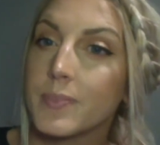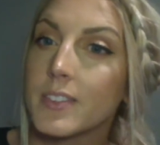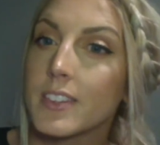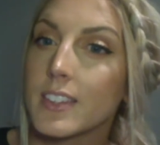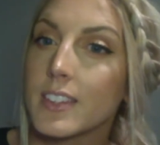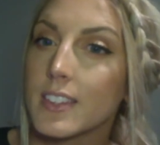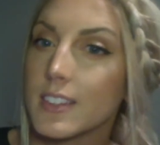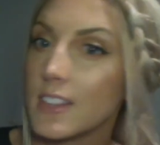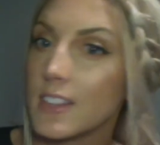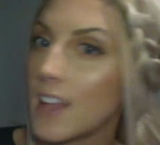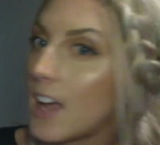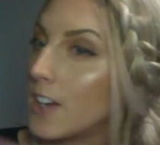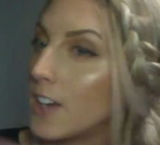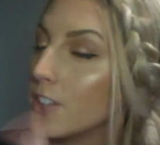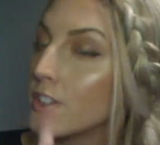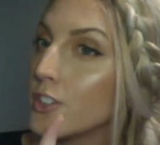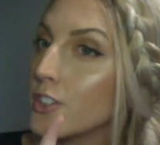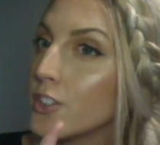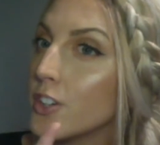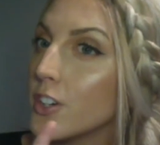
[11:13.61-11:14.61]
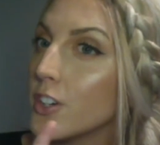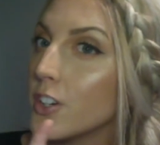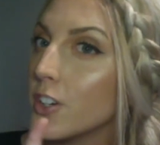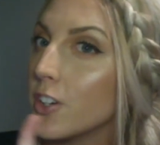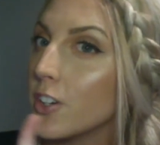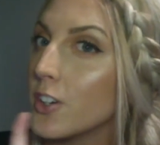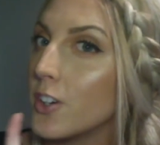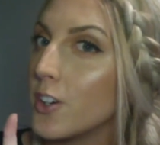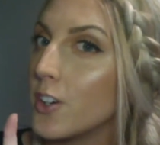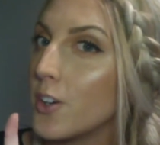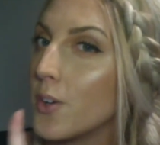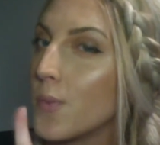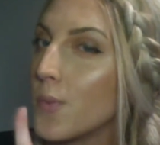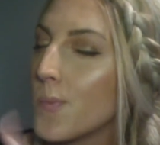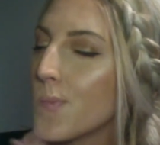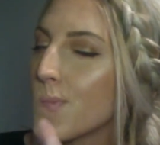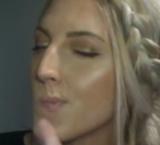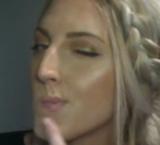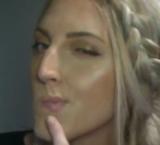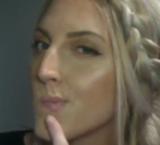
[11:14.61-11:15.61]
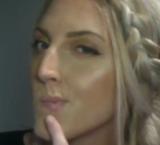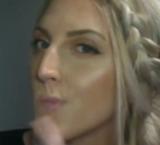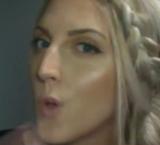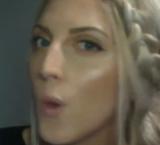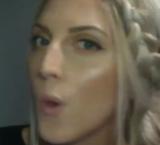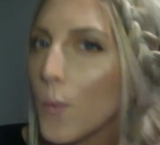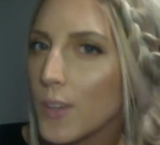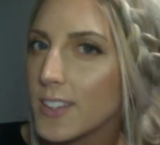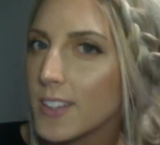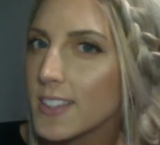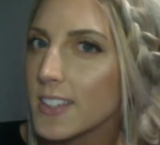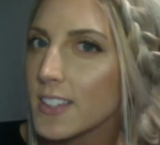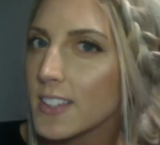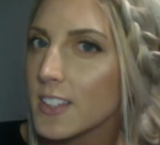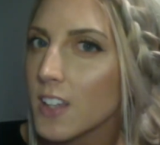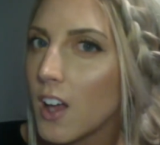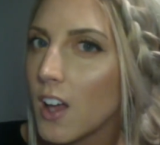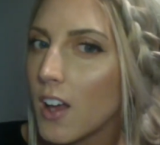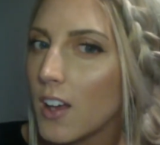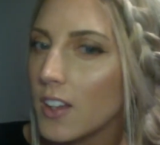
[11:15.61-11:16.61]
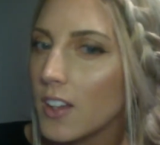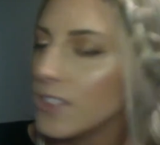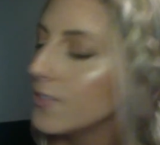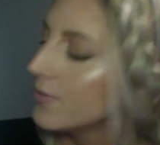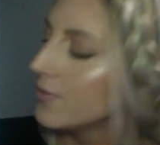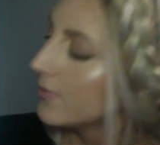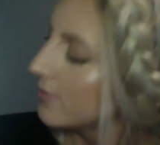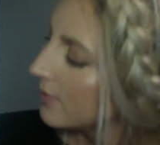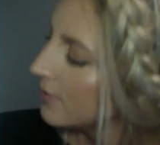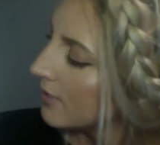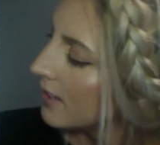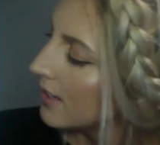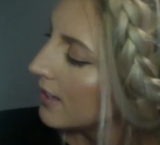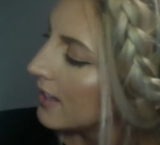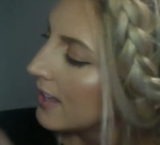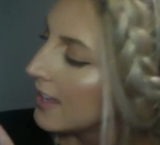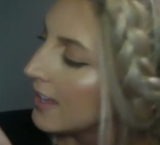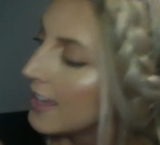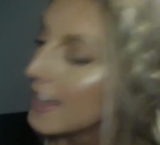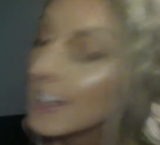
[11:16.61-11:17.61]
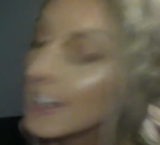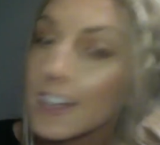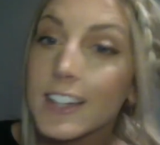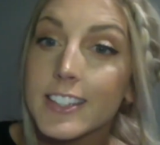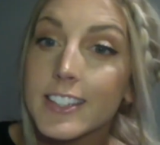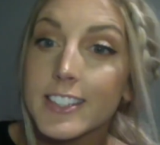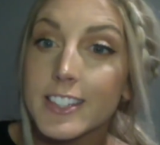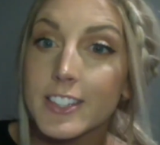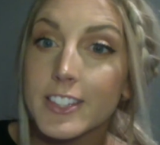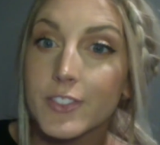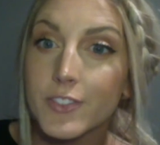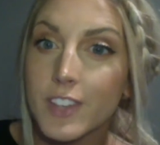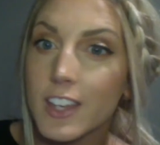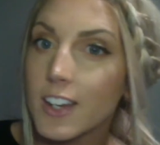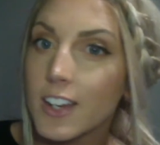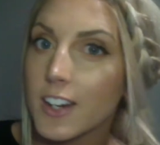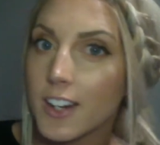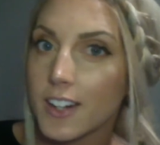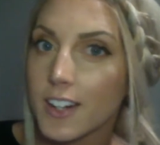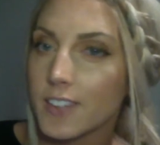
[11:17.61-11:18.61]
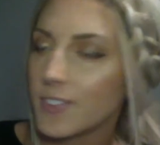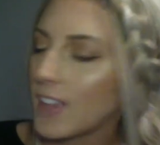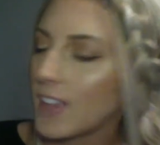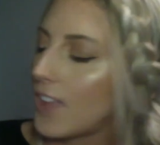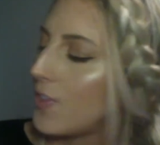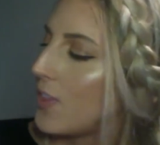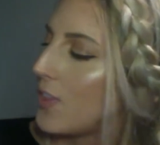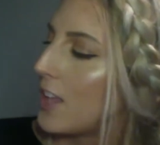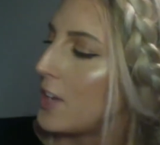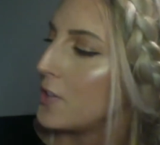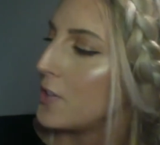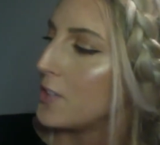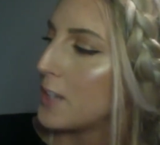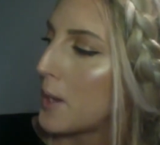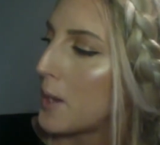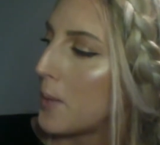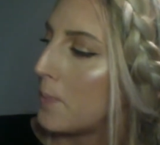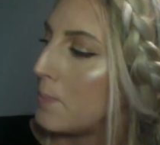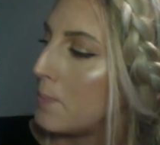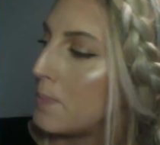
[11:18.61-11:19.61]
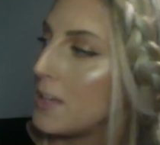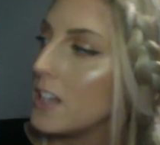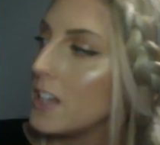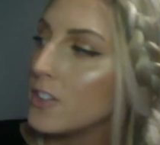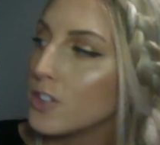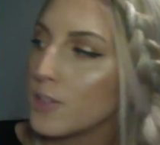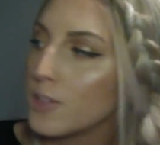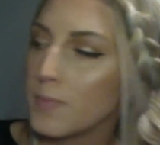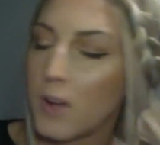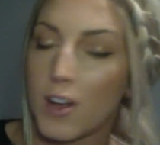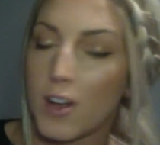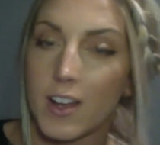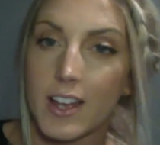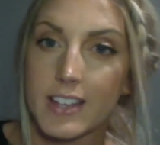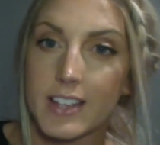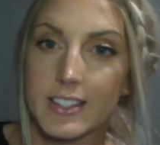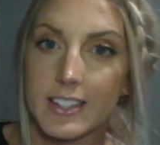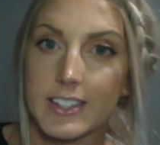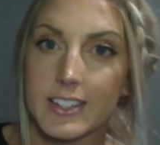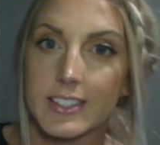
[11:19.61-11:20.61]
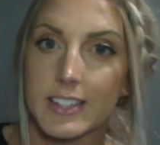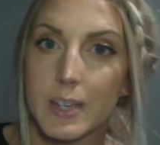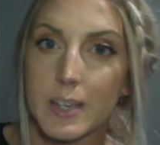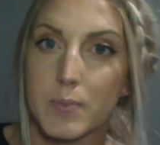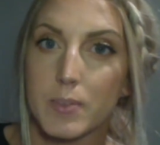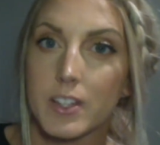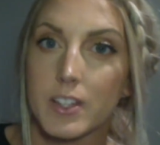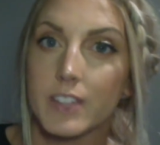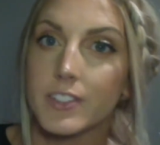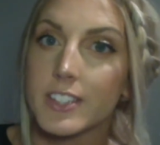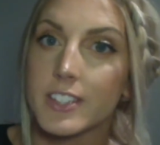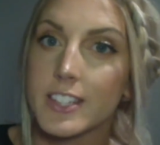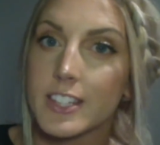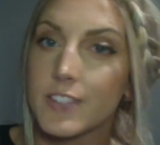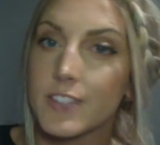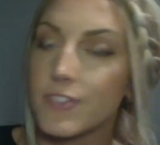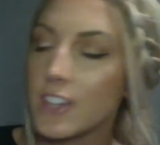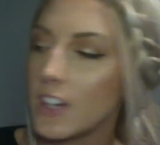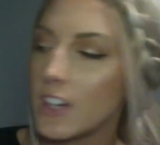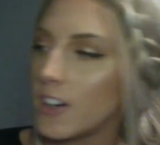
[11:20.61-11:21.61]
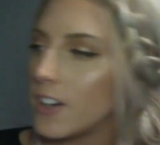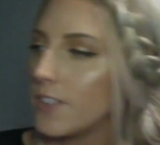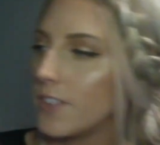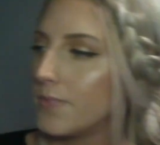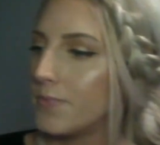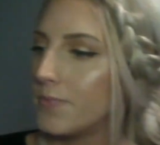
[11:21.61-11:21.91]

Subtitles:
not a circle. What's this called? A sphere, and they used a beach ball as an example of a sphere.